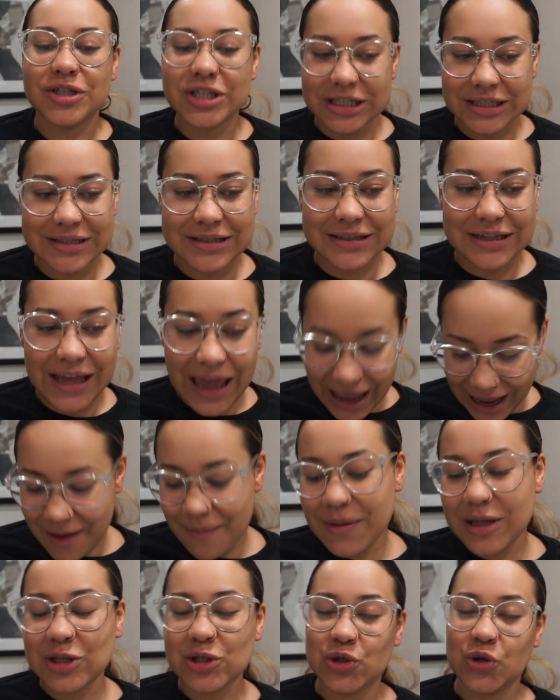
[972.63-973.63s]
just
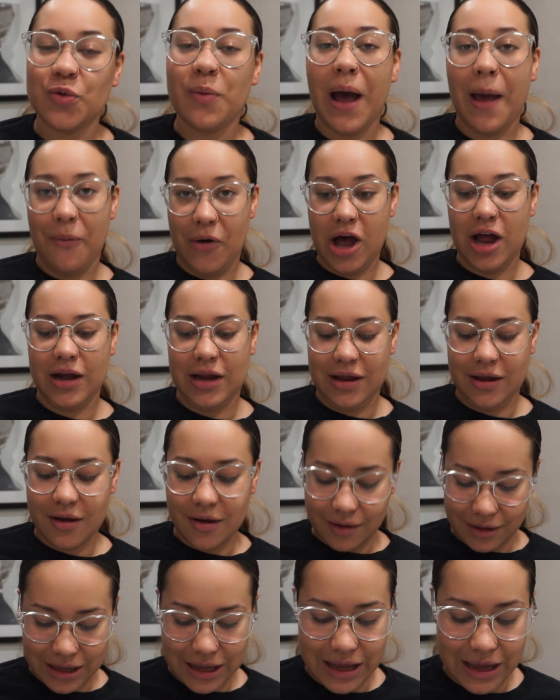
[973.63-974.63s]
came into my body,
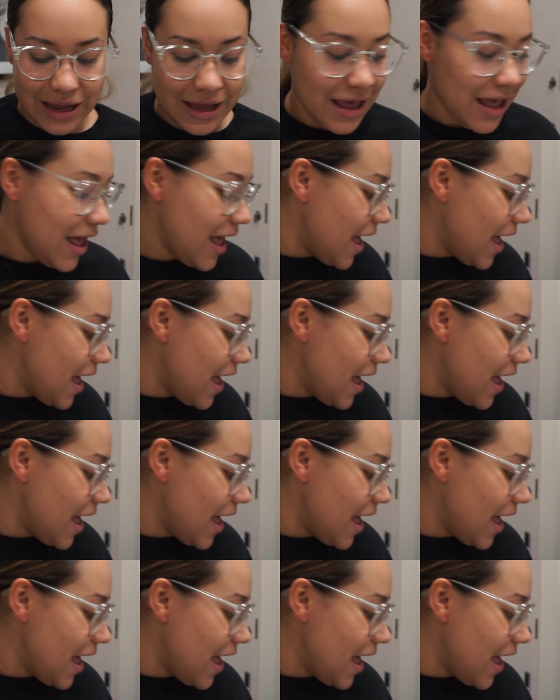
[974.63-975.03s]
okay?